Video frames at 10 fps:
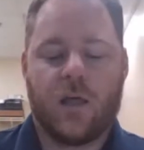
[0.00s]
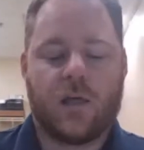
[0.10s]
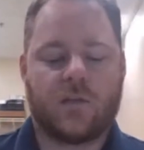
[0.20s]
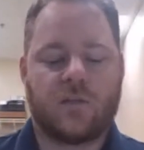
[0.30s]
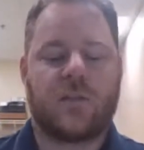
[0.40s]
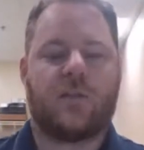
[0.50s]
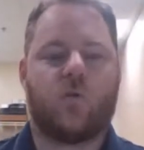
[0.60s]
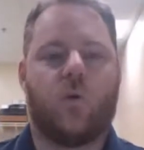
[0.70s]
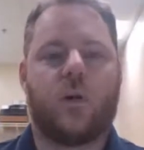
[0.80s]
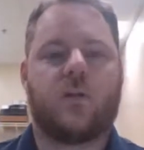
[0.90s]
Catches a
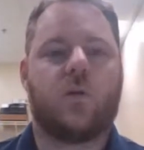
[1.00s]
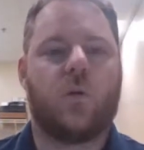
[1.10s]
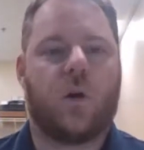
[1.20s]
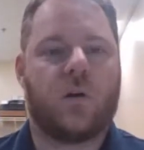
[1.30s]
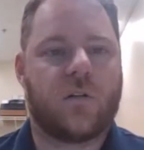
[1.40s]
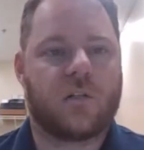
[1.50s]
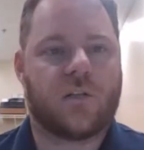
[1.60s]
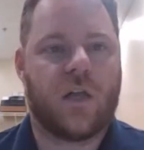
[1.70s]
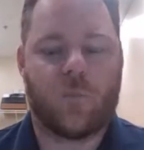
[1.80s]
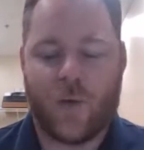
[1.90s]
22-yard
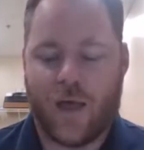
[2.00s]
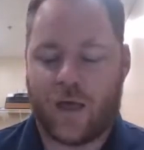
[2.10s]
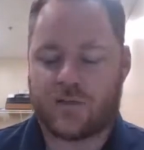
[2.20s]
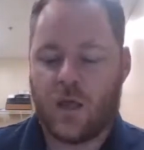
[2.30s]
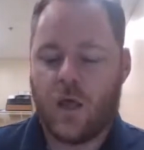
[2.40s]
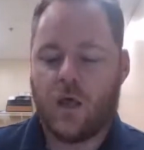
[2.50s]
touchdown pass